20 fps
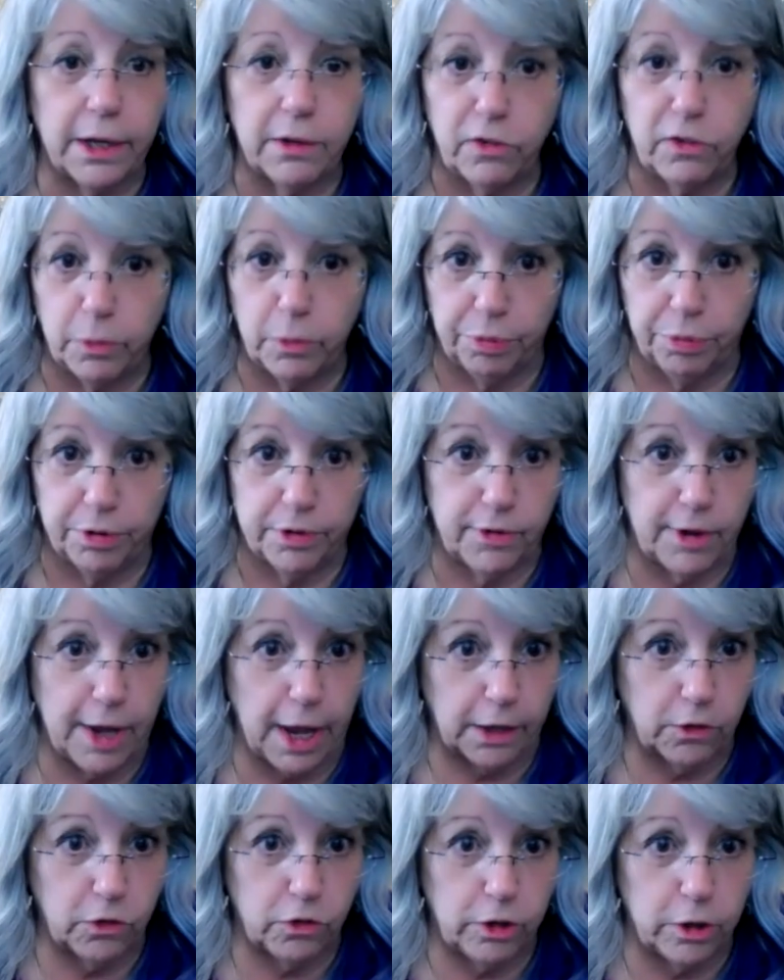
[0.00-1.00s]
to
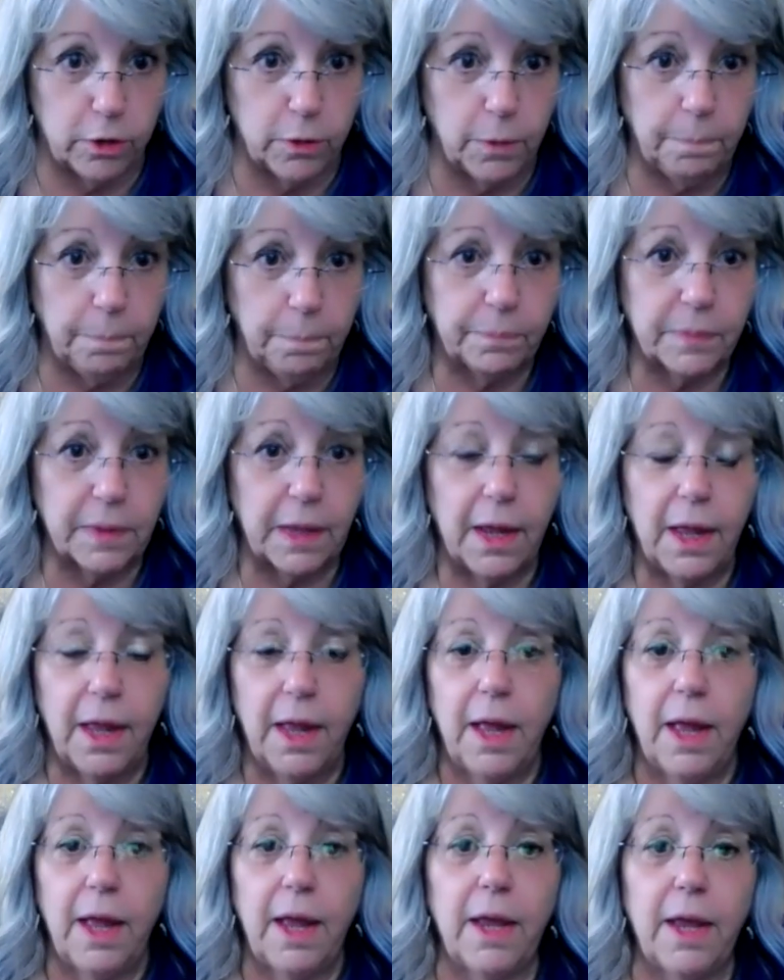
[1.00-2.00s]
protect you?
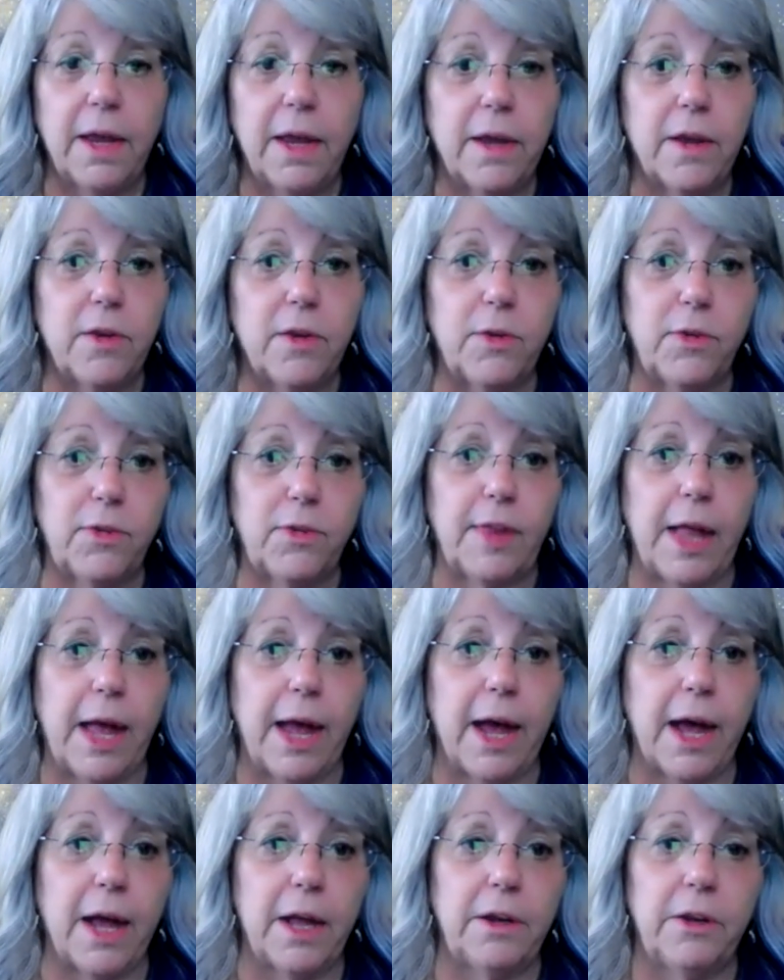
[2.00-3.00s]
Is
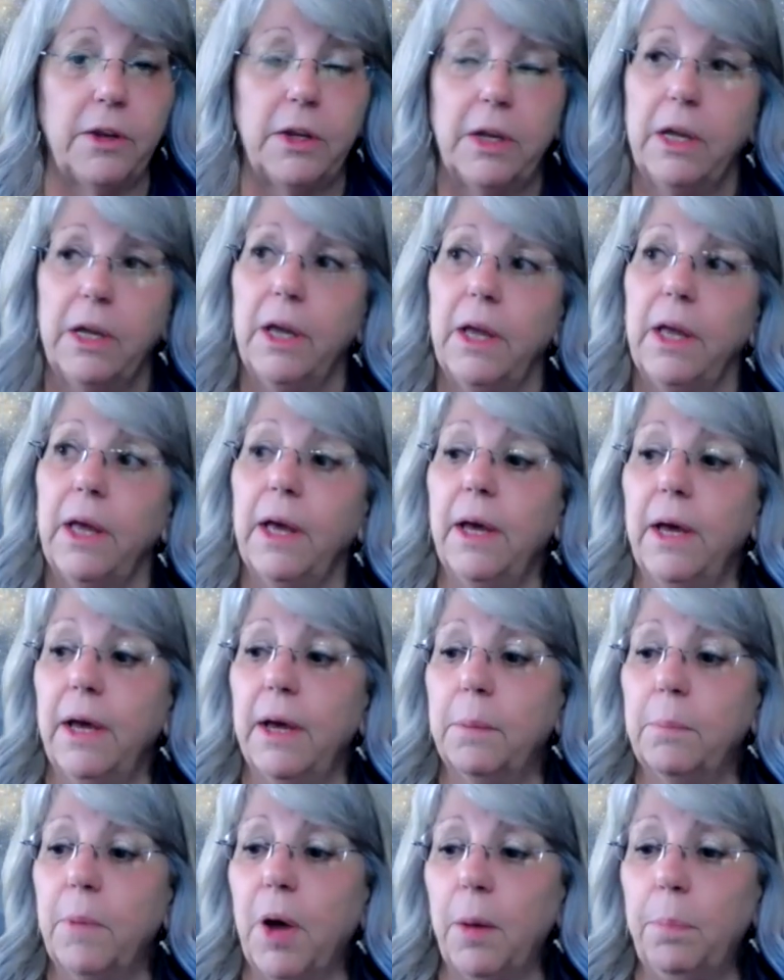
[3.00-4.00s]
that
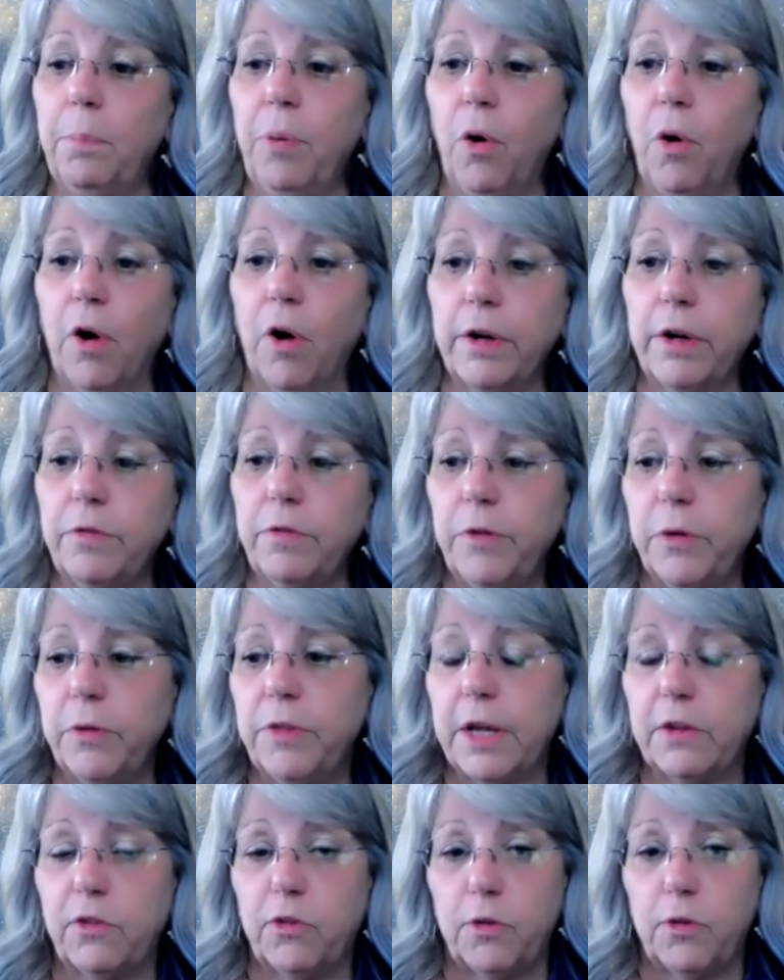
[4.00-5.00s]
a part of you
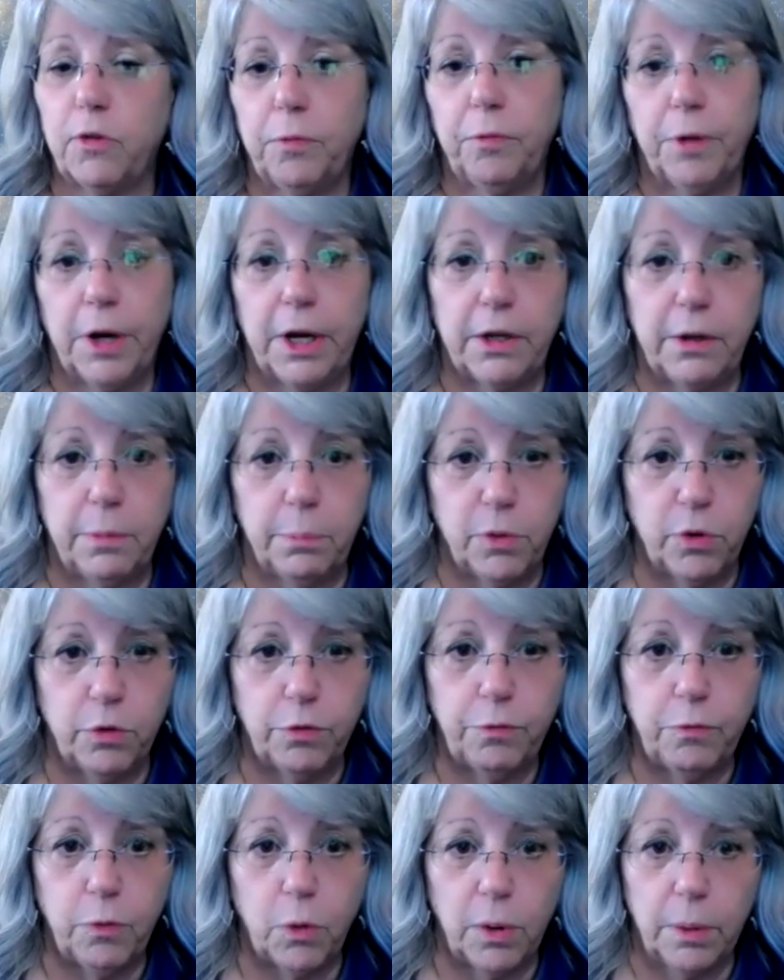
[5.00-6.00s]
that's afraid to move
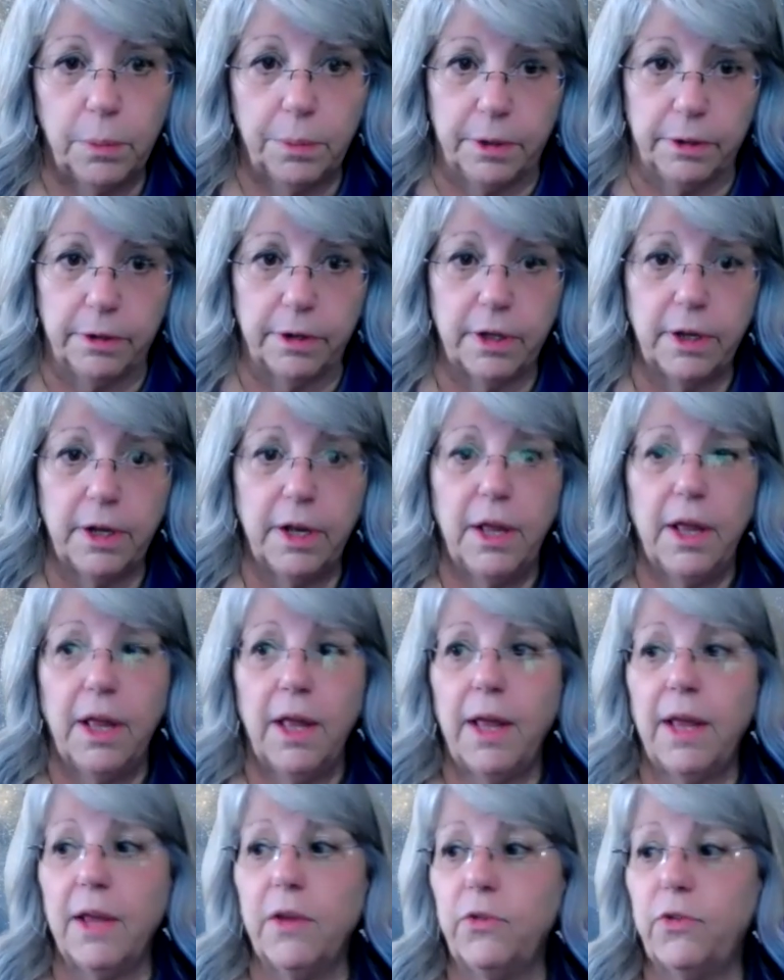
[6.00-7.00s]
forward?
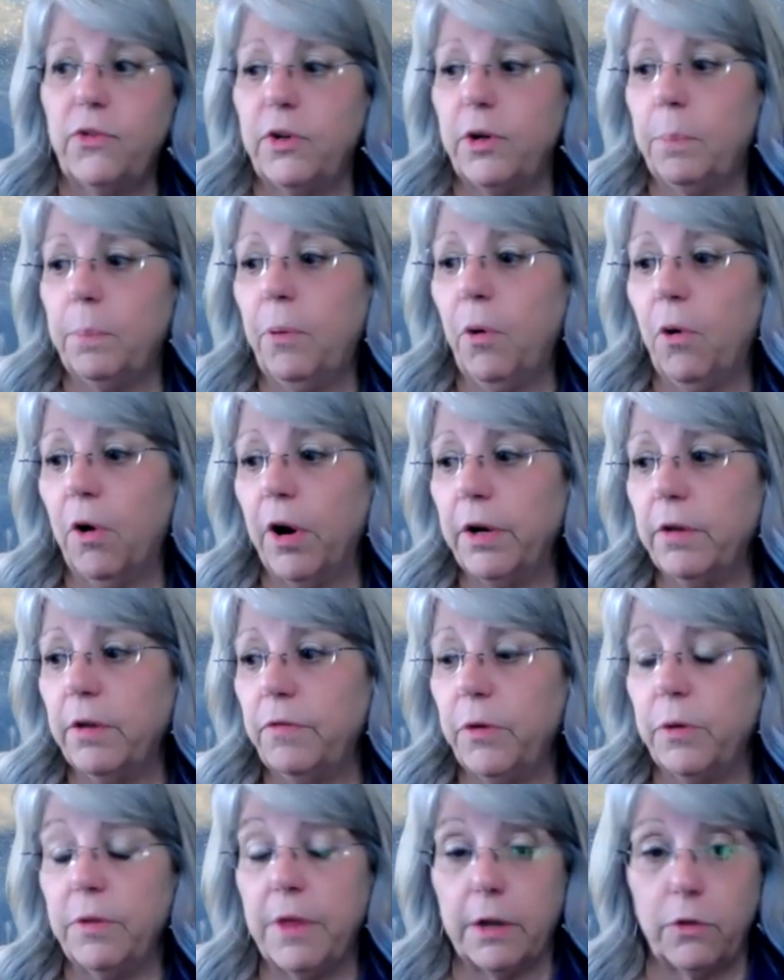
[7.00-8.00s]
Is it a part of
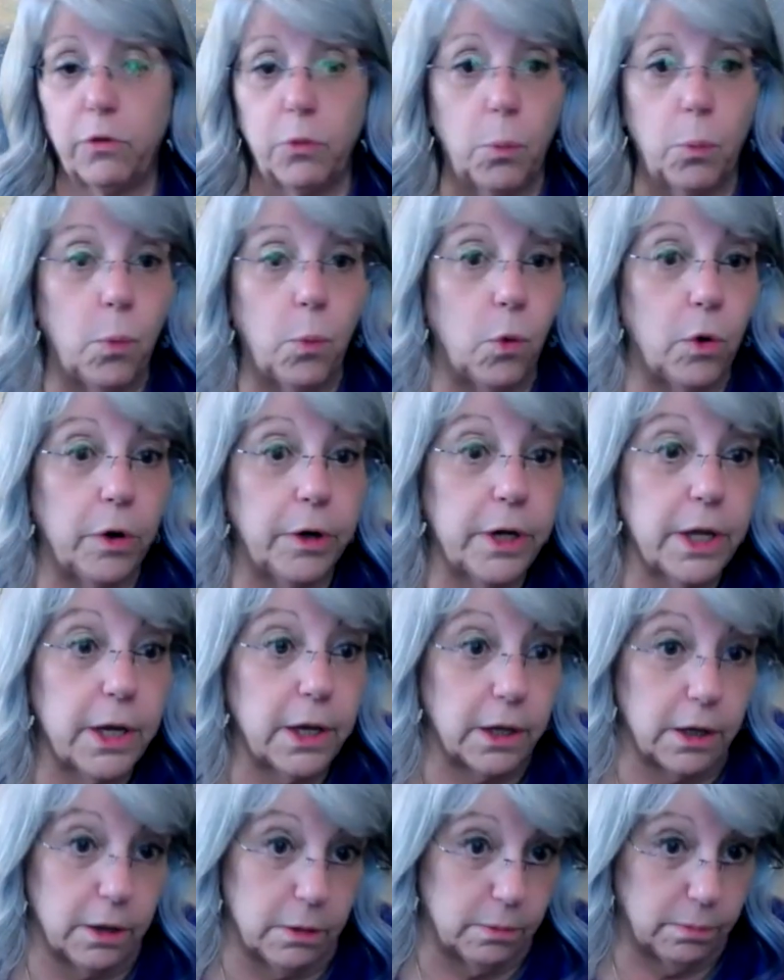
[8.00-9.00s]
you that's
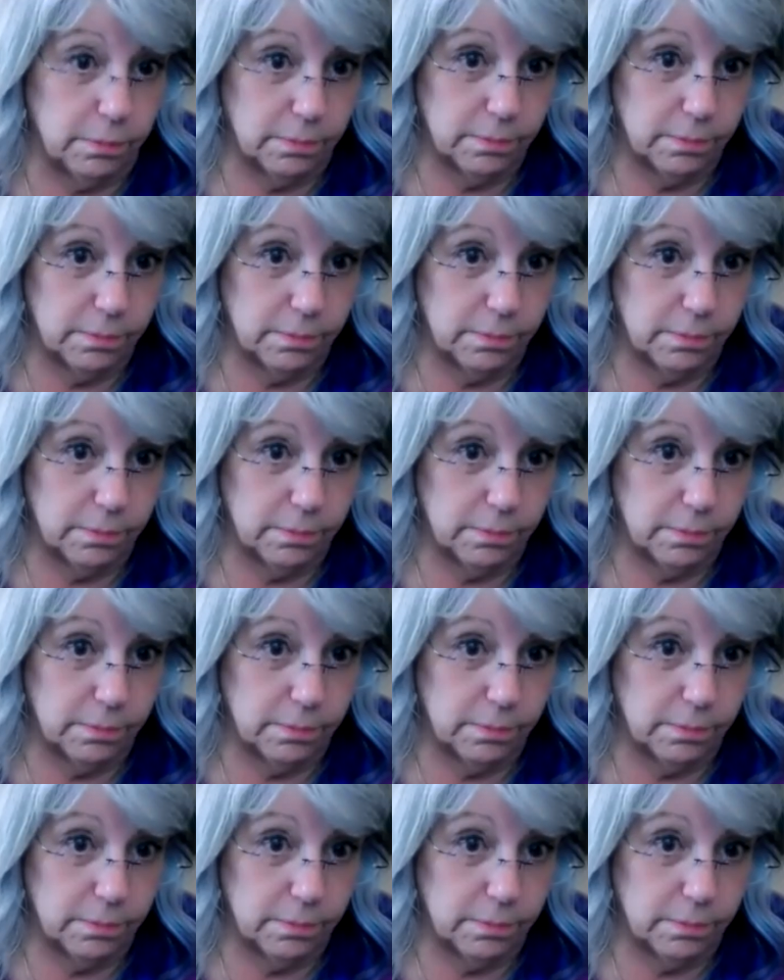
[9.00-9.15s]
warning you